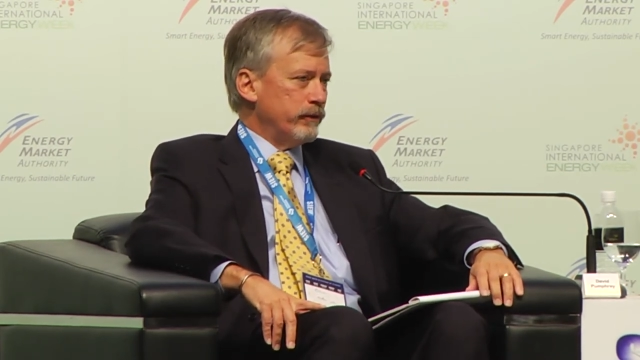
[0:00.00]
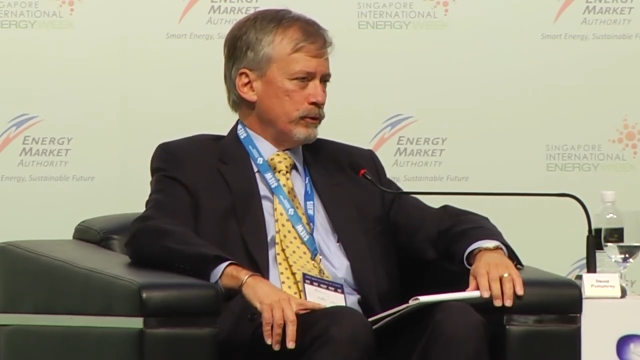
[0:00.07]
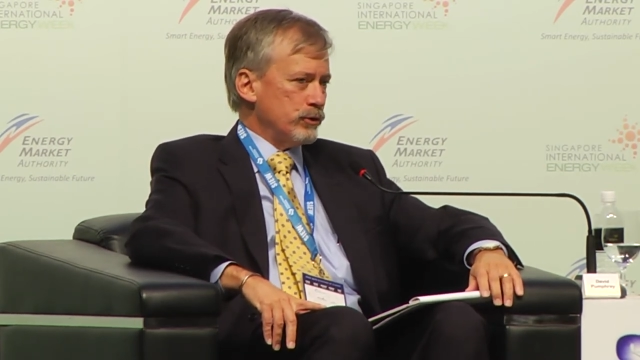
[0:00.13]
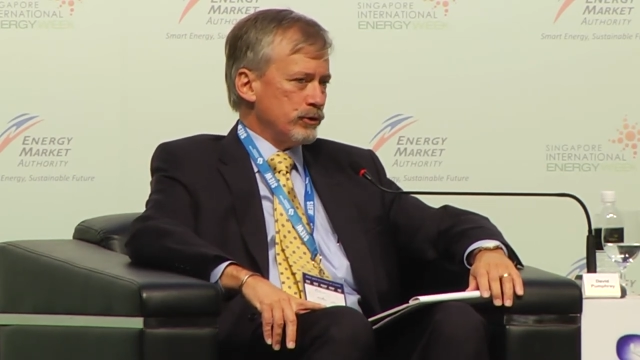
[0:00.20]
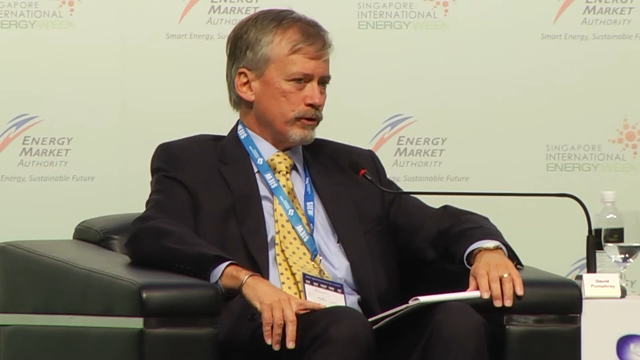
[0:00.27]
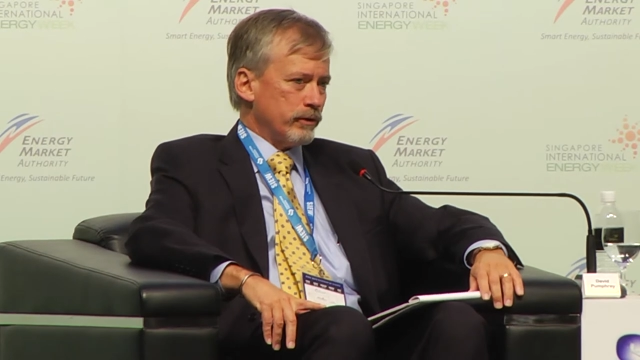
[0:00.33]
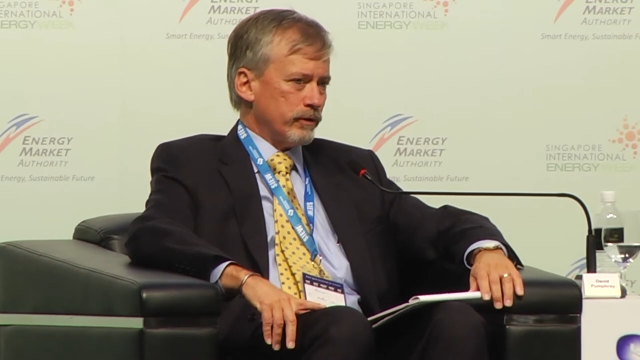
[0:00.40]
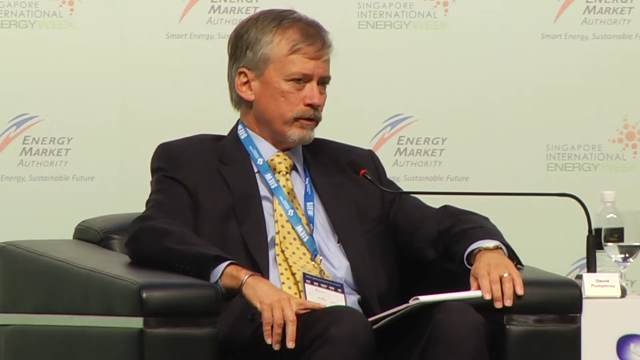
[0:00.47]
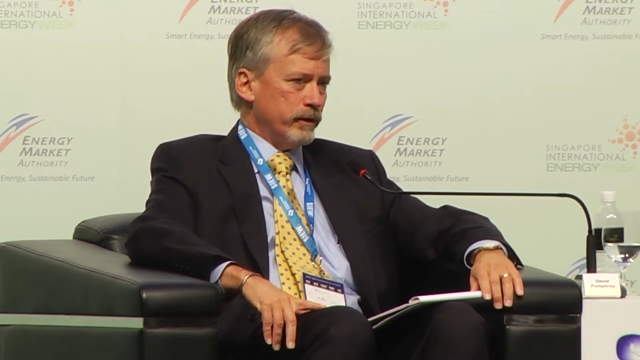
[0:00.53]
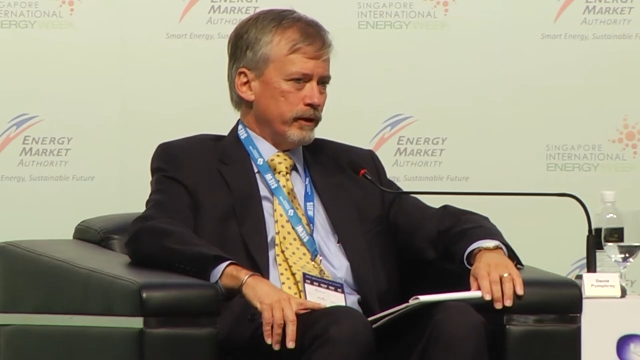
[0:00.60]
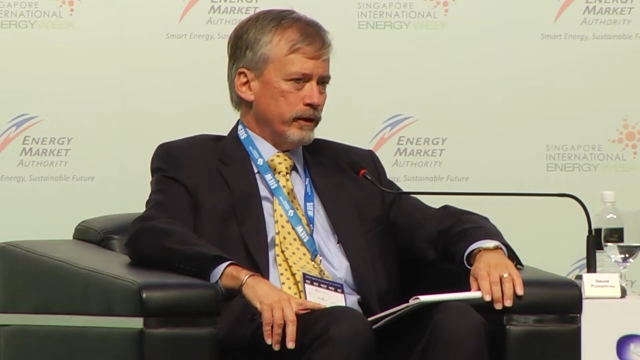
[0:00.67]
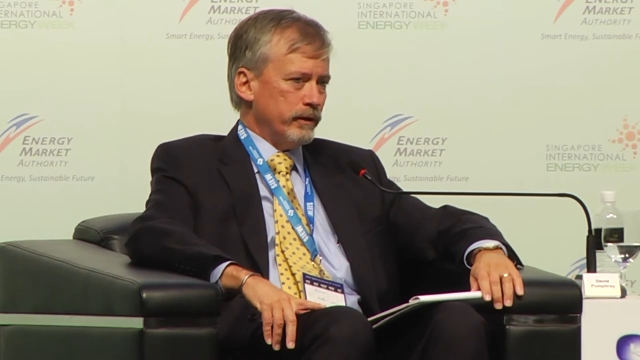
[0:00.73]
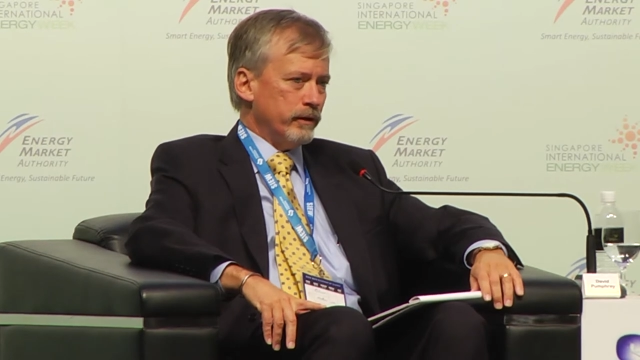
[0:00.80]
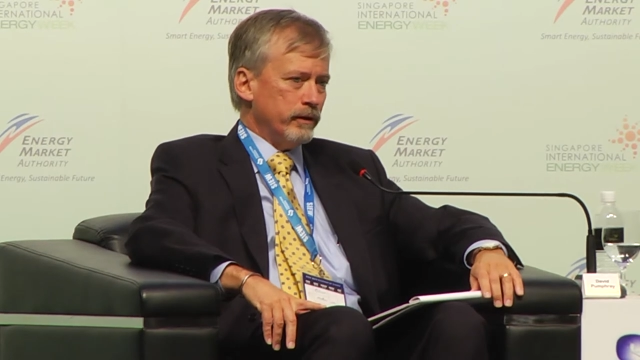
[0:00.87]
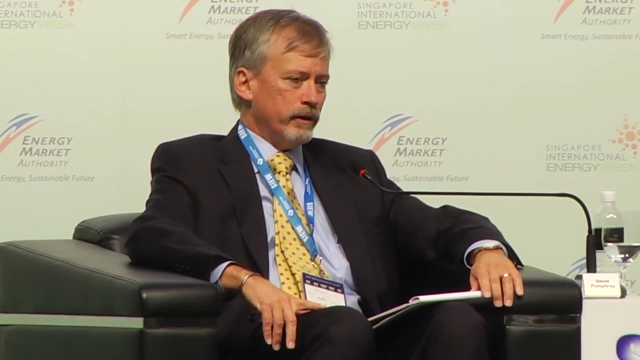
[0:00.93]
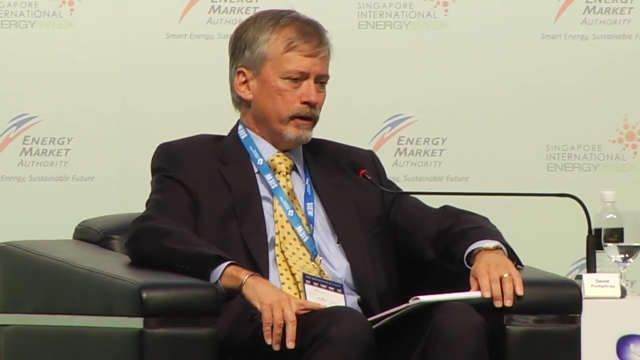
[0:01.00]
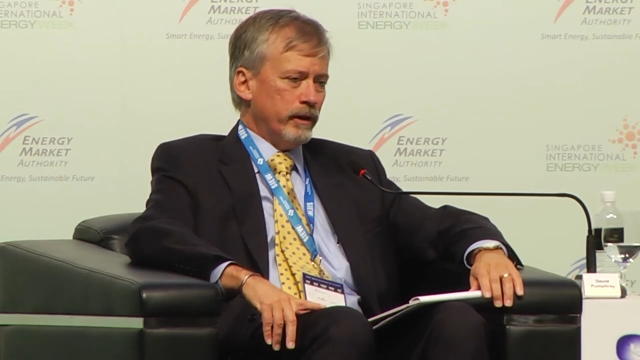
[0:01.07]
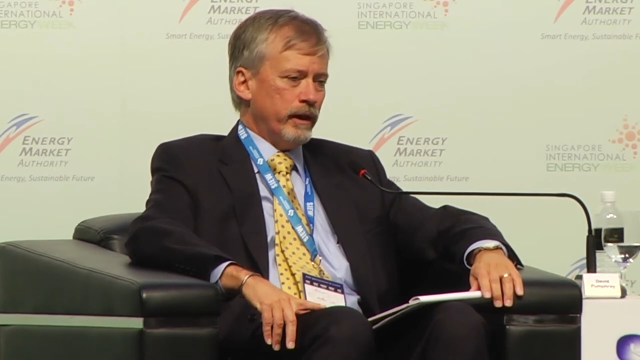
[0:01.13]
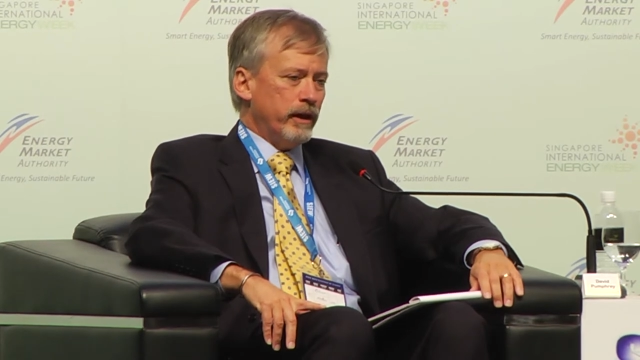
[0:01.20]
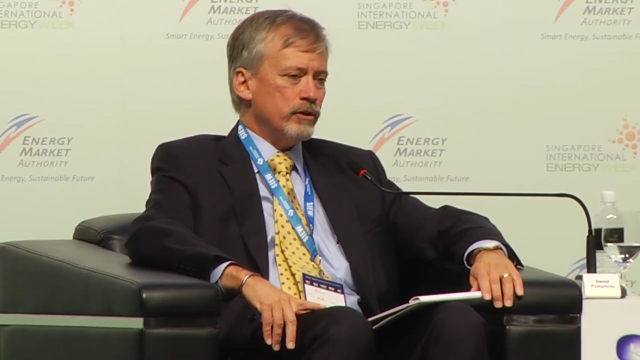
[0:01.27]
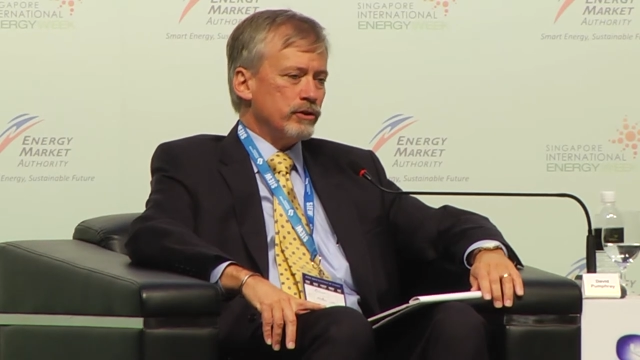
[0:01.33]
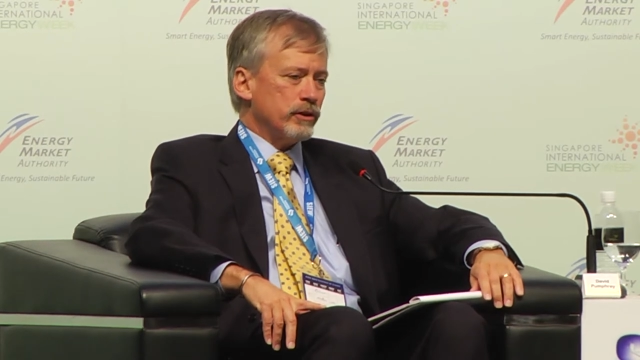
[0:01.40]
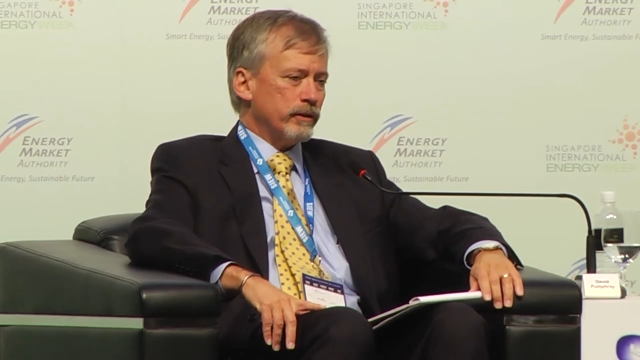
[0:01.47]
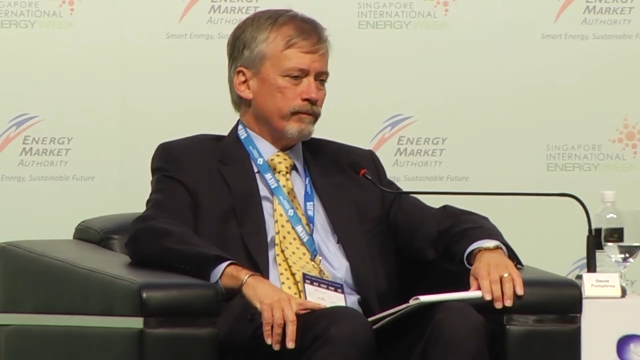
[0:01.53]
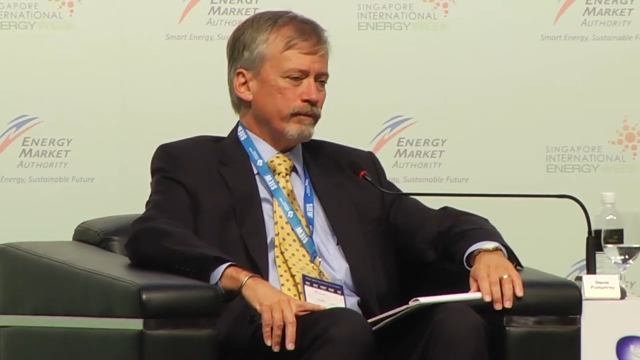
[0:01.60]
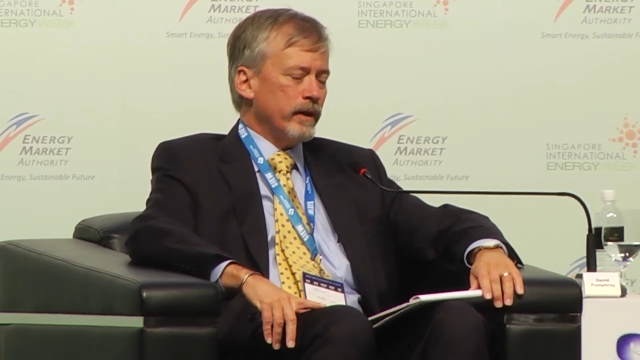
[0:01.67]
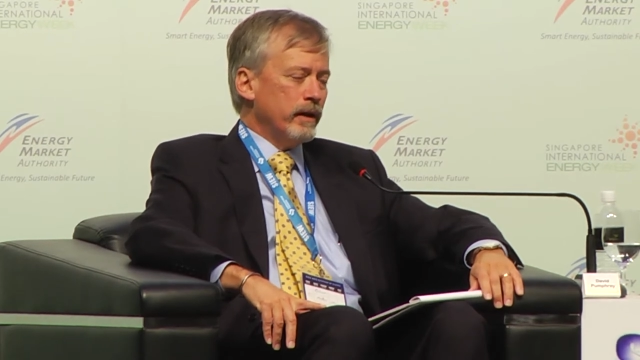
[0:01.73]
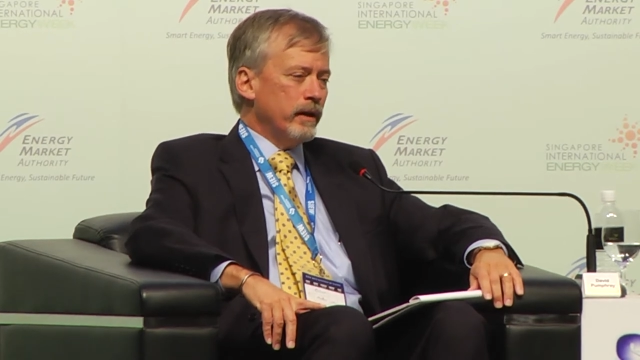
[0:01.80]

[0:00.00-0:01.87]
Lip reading: future in Asia.